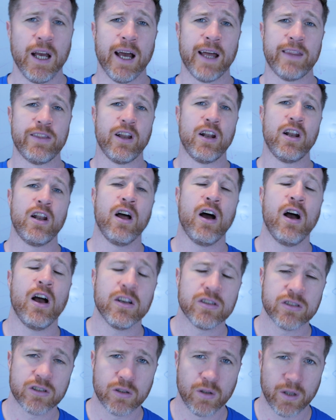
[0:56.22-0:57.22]
And the
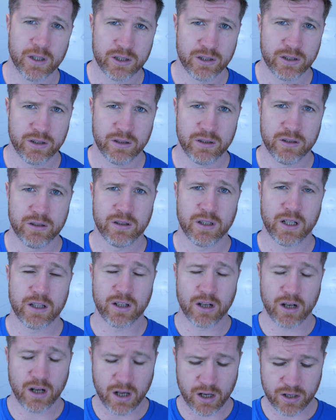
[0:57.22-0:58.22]
last question, and
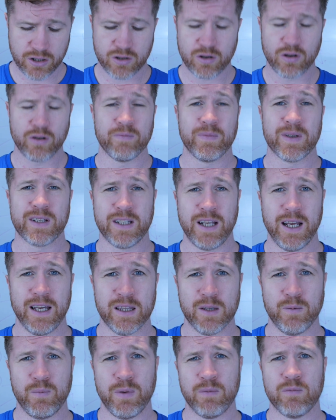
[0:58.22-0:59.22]
the last sort of mistake
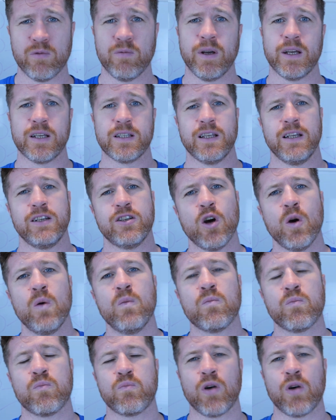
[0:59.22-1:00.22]
that people make is they do